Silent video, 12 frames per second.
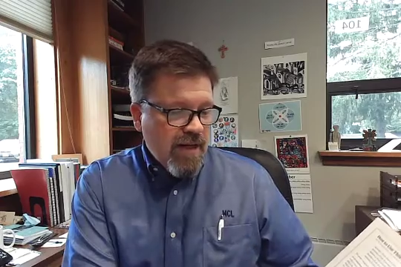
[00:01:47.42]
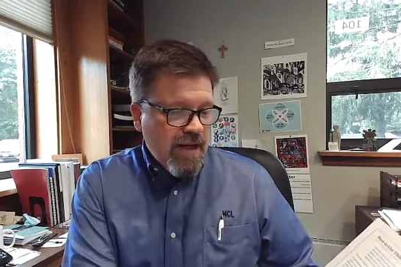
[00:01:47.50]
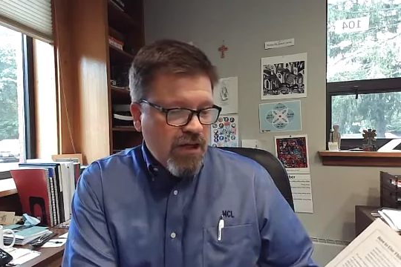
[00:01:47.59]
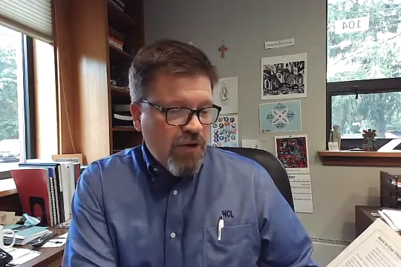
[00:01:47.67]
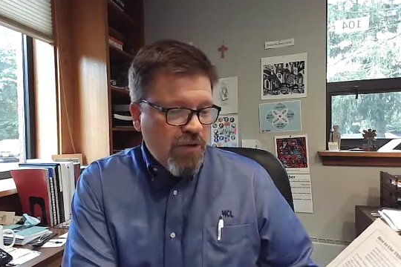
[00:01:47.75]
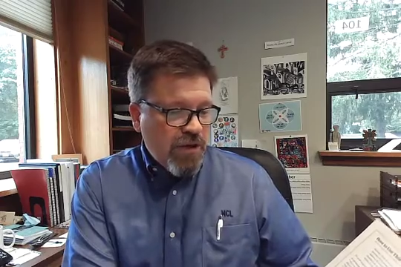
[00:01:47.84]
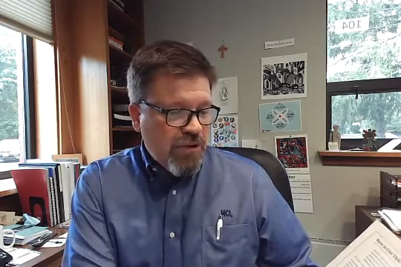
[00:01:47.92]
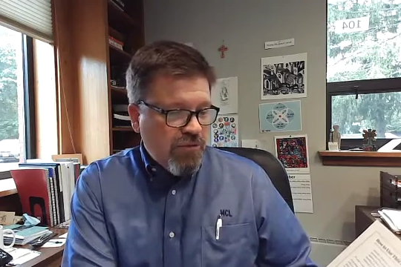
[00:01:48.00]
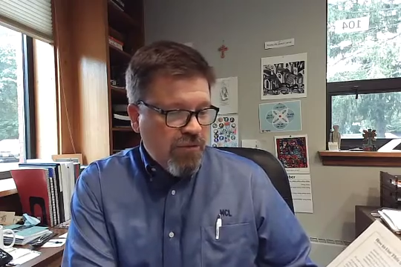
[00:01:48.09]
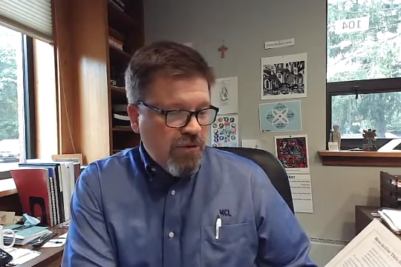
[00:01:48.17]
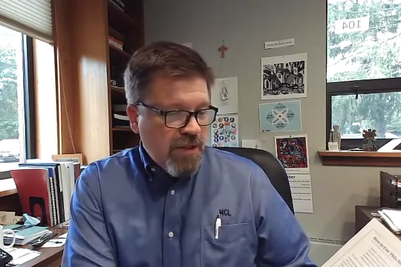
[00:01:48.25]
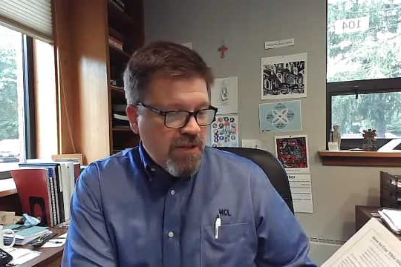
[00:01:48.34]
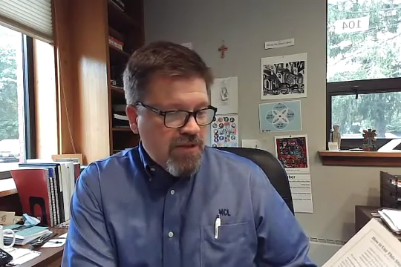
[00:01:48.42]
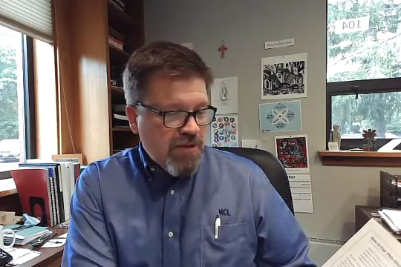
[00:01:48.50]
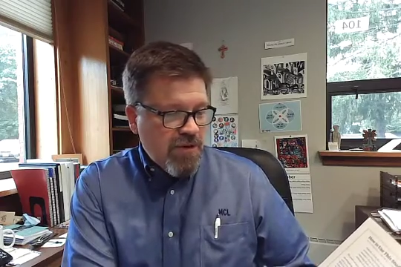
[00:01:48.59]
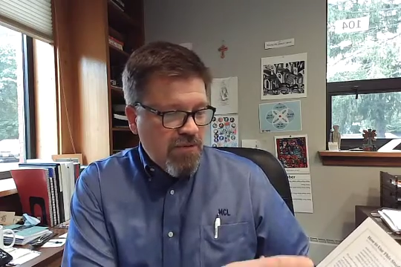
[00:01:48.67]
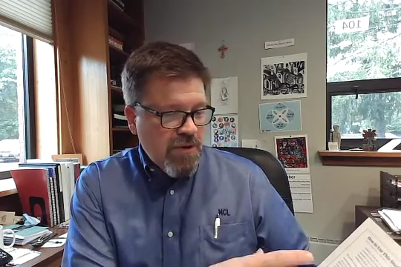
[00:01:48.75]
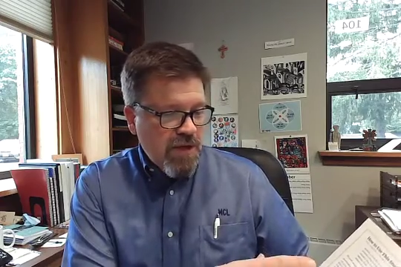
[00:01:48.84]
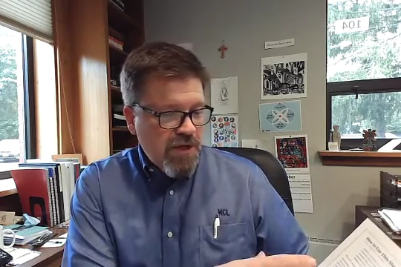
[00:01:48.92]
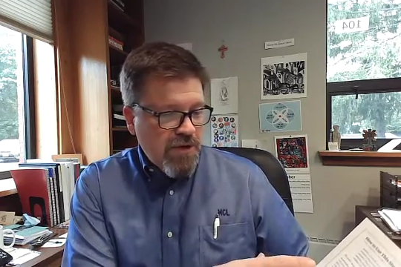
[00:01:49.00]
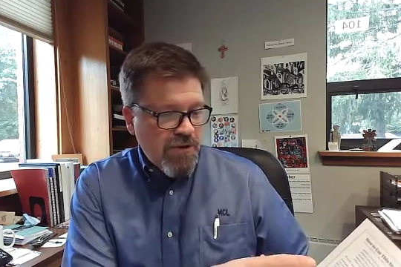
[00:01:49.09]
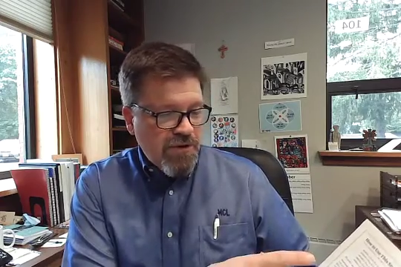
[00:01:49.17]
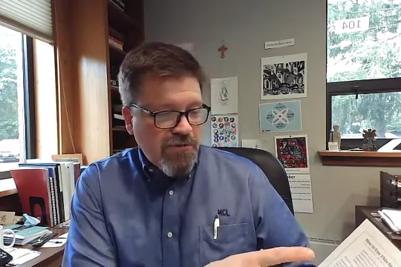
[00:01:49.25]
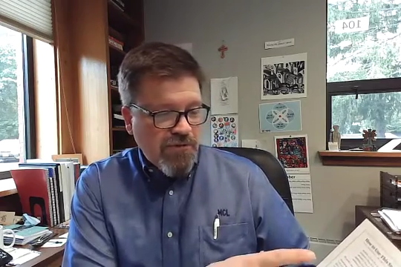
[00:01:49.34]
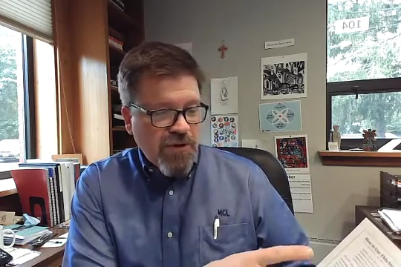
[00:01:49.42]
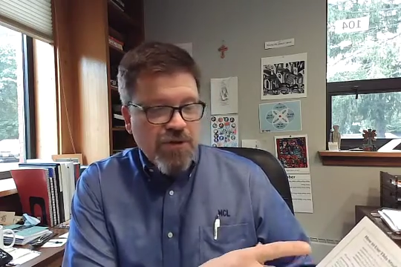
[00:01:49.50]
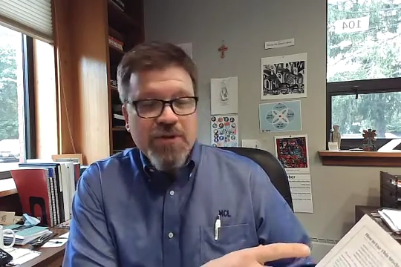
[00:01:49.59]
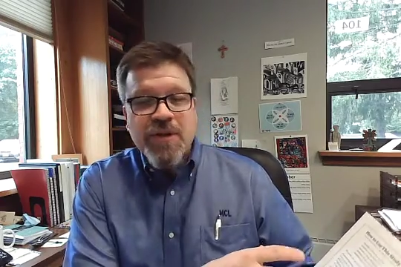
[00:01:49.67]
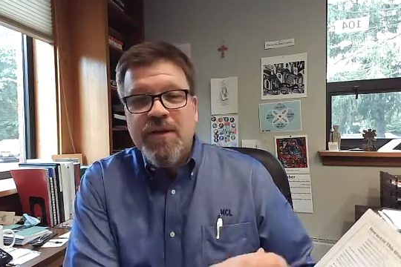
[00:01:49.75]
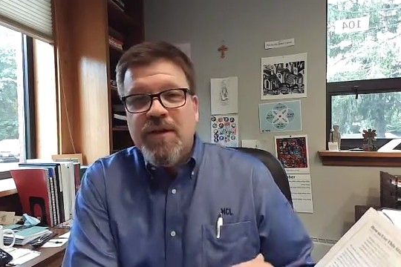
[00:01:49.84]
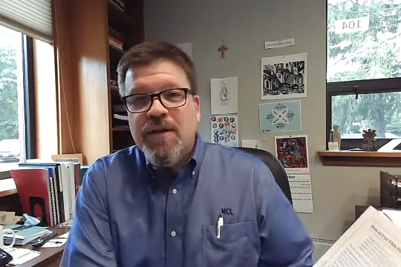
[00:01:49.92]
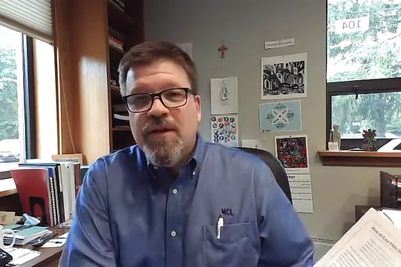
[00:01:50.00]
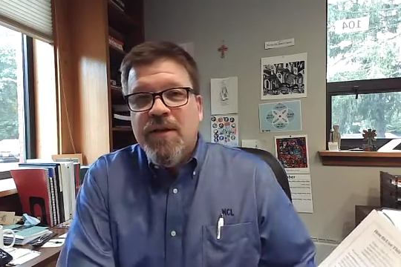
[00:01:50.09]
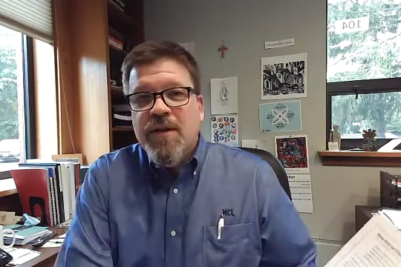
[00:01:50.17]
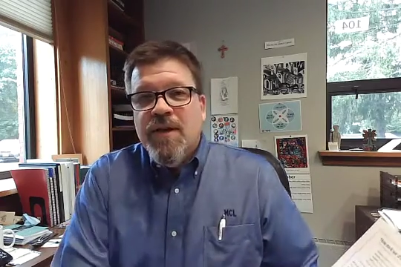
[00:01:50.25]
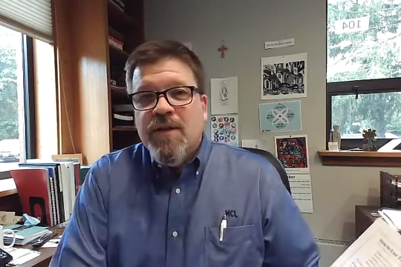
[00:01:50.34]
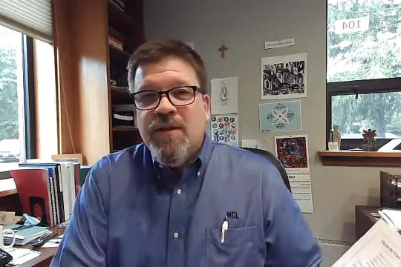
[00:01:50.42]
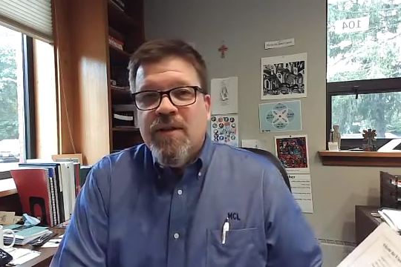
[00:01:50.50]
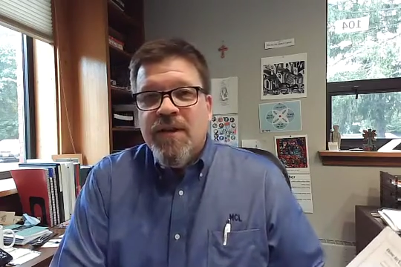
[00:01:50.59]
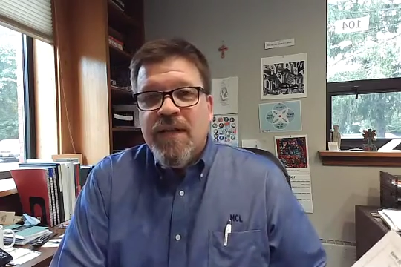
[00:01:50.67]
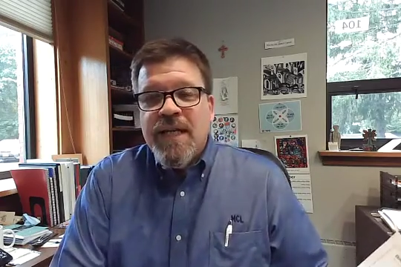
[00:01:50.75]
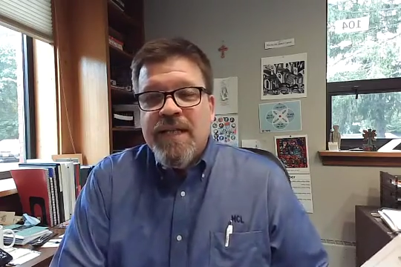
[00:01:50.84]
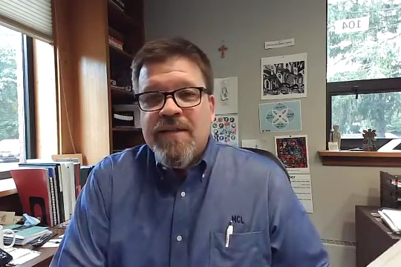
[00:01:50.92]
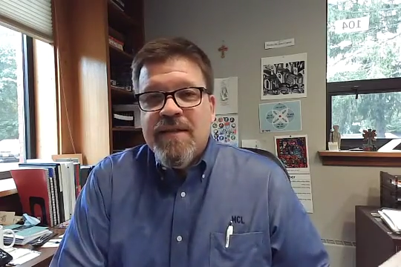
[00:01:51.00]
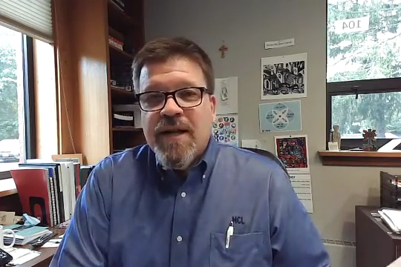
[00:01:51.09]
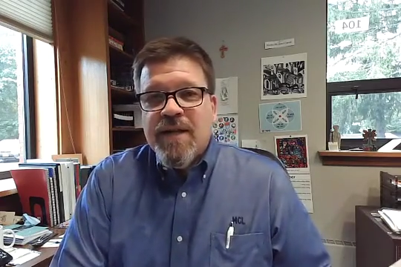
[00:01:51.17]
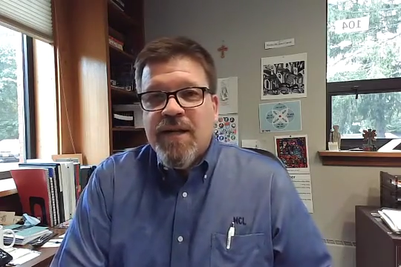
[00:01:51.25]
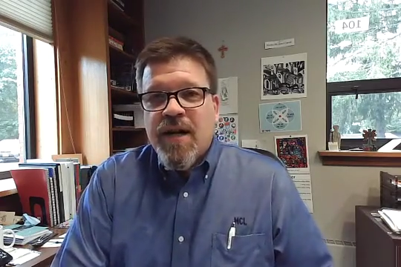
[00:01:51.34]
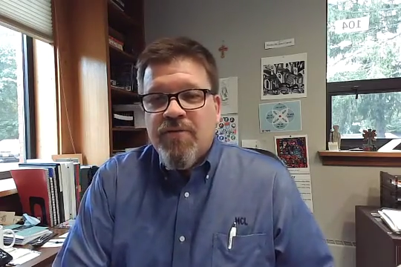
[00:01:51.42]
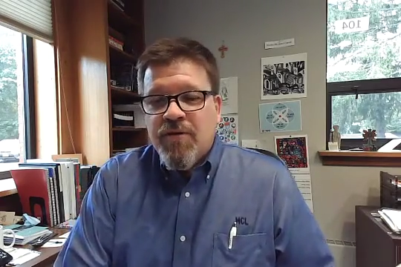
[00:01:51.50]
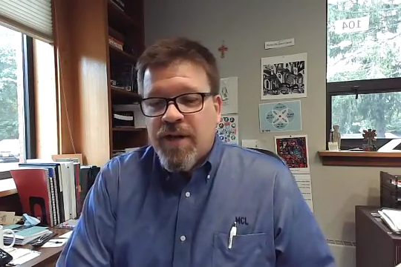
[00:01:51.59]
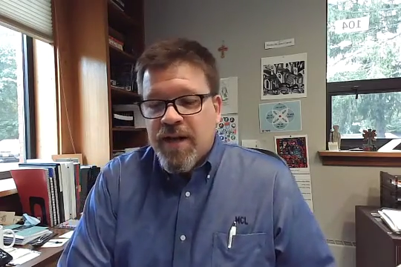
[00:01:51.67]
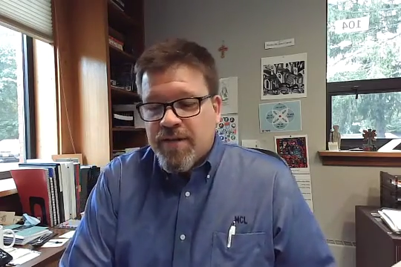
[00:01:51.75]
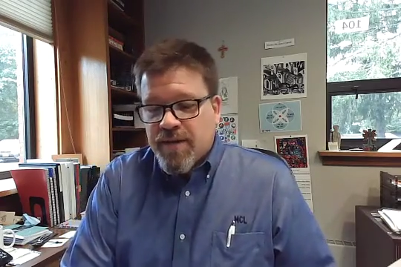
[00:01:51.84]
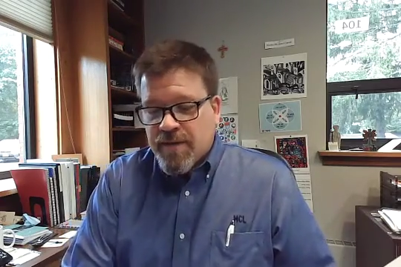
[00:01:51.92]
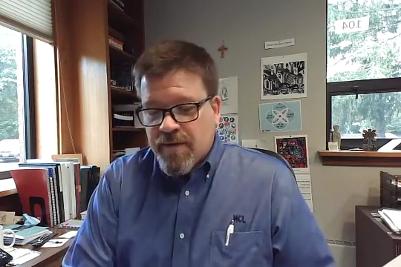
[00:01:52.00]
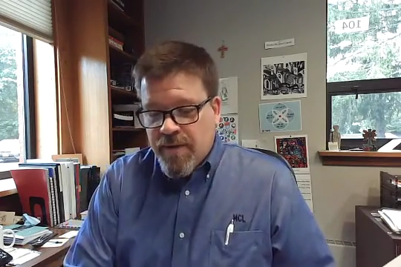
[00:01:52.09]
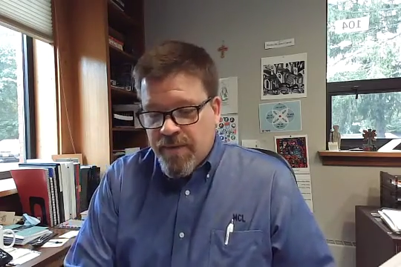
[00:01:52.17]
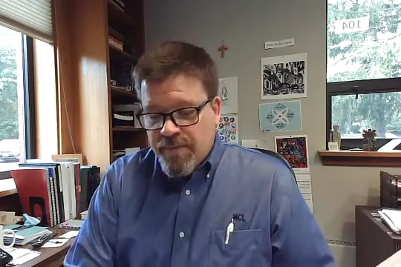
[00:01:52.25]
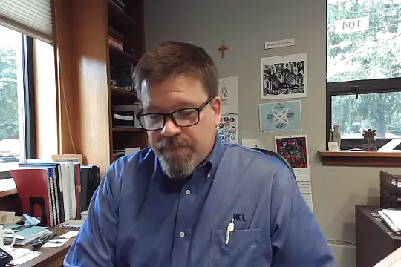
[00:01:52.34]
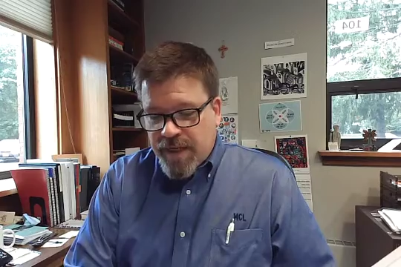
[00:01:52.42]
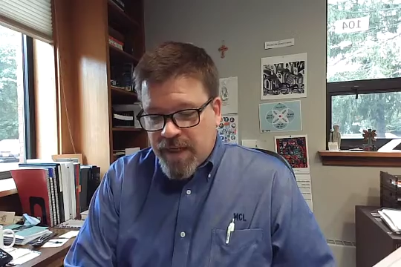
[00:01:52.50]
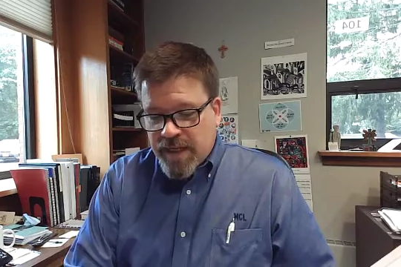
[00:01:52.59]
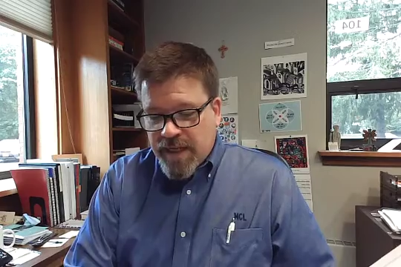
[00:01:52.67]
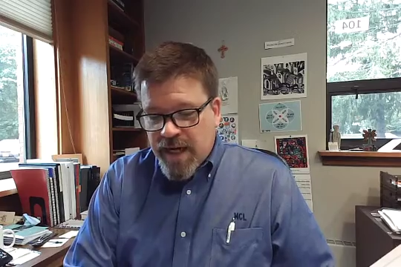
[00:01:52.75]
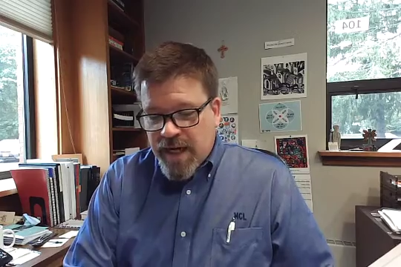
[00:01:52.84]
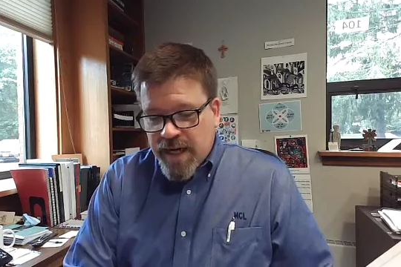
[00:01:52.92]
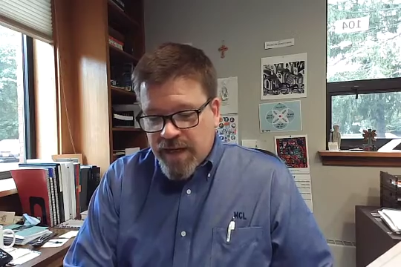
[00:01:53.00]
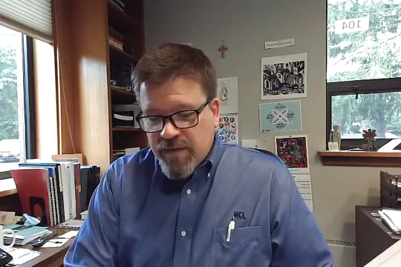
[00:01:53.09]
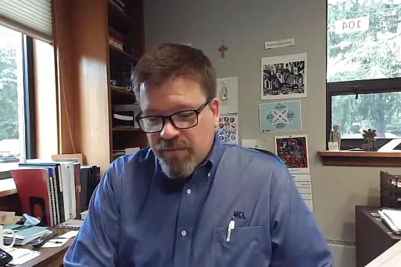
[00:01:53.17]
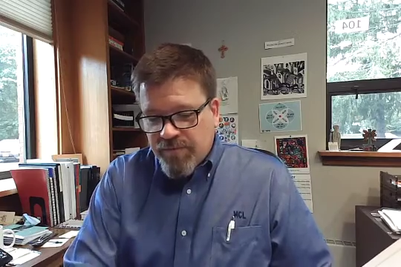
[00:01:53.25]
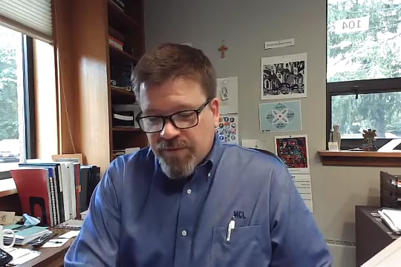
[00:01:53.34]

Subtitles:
going through it. So you want to notice first that the inside cover has a guide